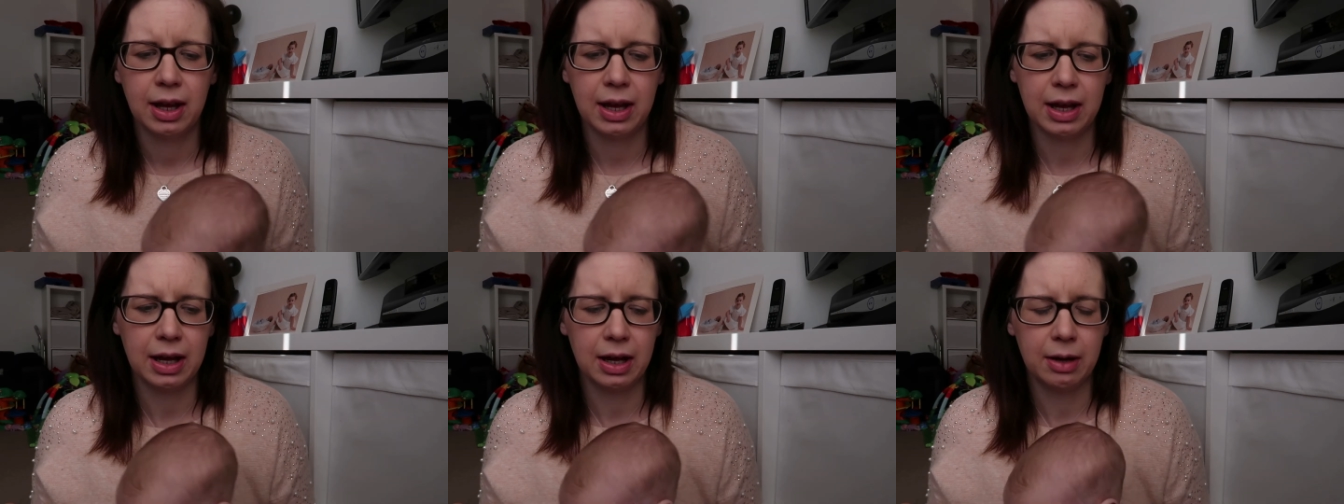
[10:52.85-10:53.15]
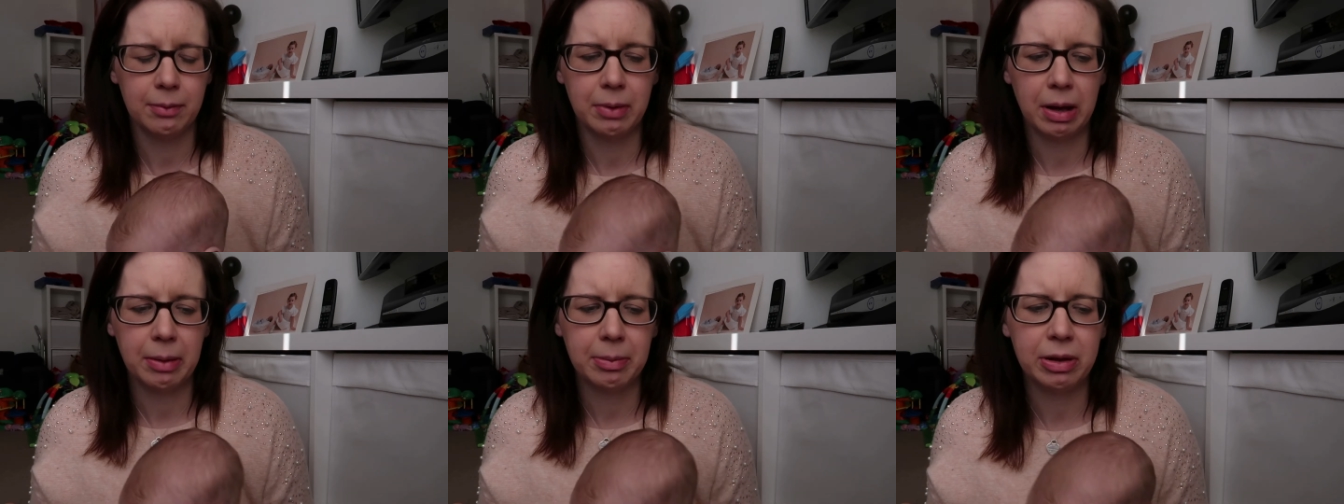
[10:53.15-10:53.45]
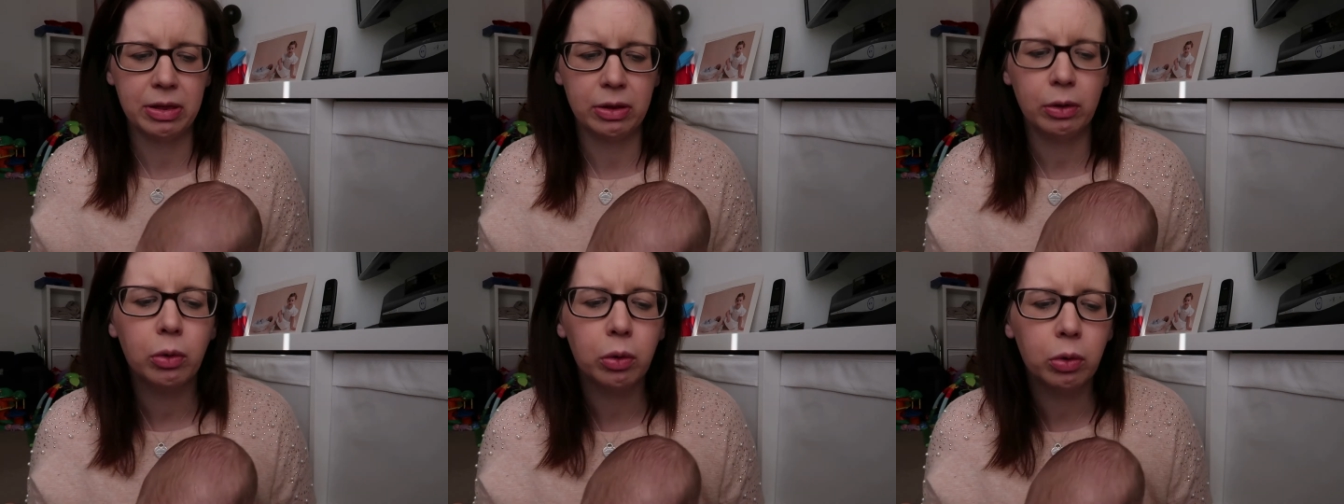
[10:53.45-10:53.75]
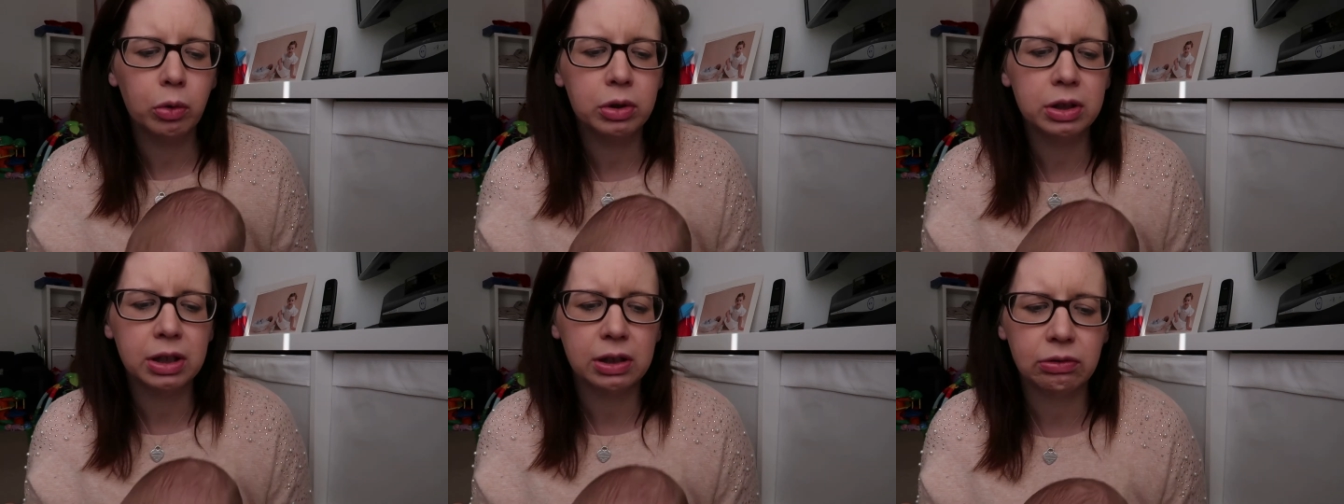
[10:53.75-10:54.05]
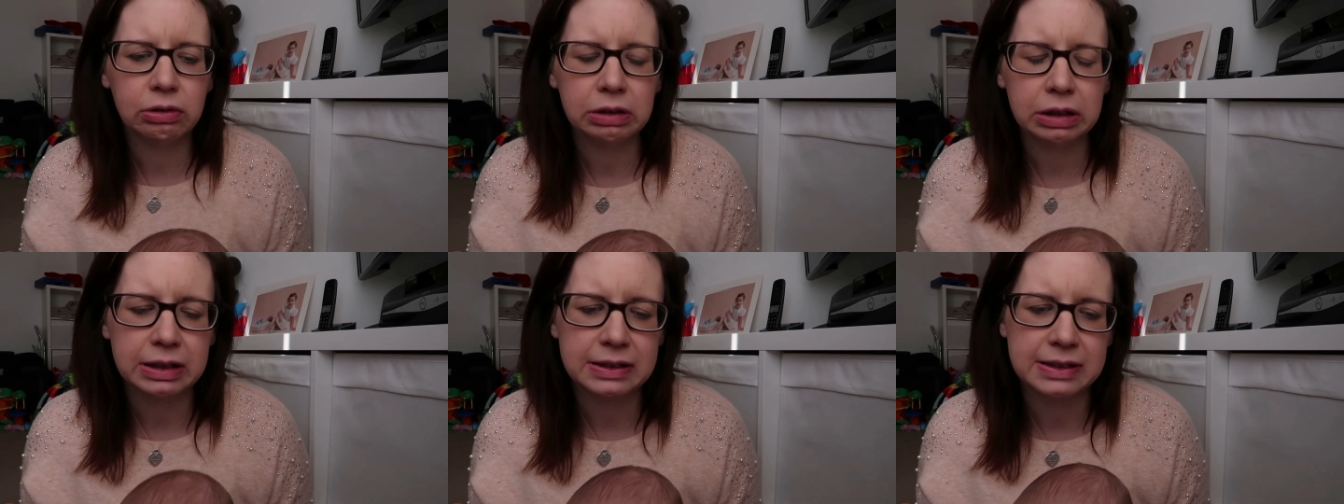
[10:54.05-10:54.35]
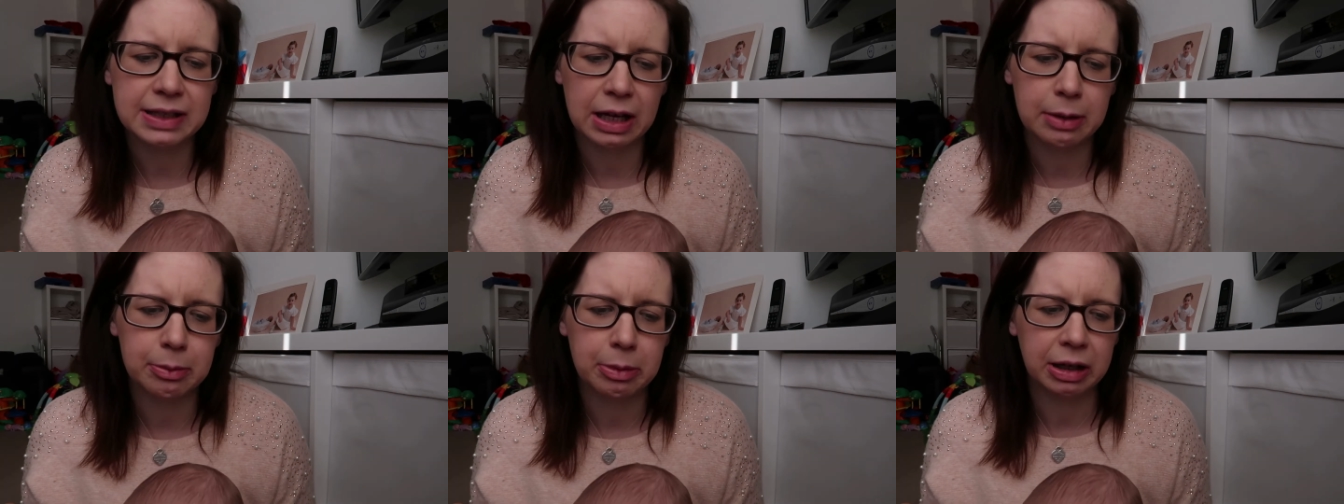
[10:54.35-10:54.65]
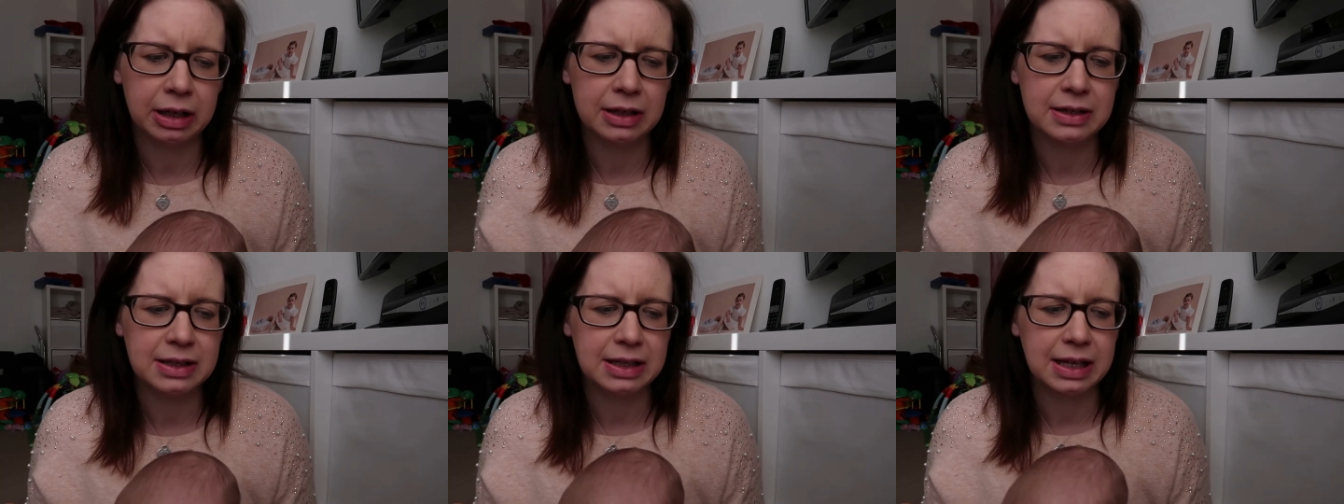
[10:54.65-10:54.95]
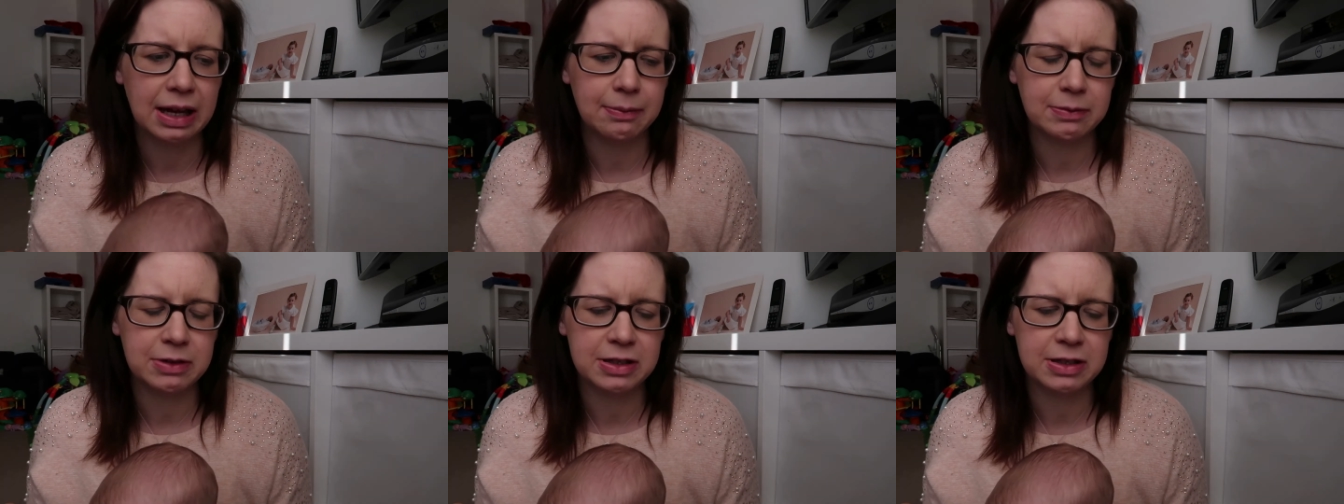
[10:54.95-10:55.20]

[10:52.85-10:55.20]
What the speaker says: But the only really time I can get